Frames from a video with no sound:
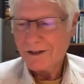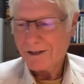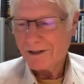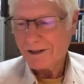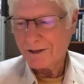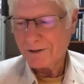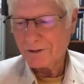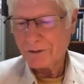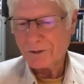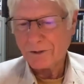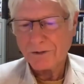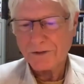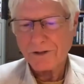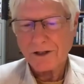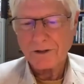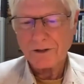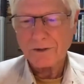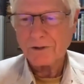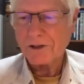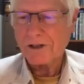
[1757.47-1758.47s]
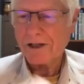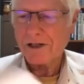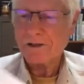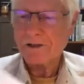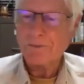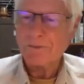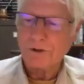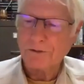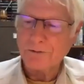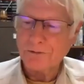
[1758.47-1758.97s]
And you'll not only
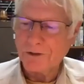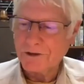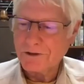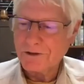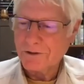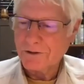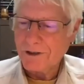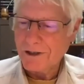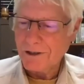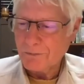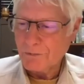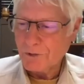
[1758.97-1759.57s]
catch more fish, you'll have